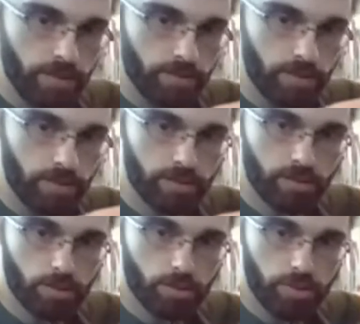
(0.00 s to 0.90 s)
this is the
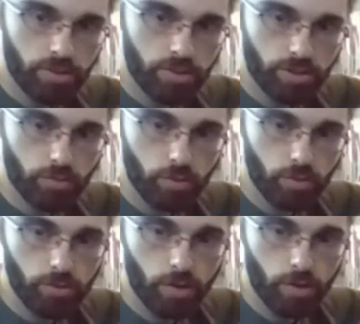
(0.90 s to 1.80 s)
position where you want
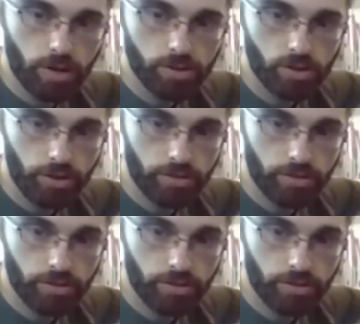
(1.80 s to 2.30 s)
to start this.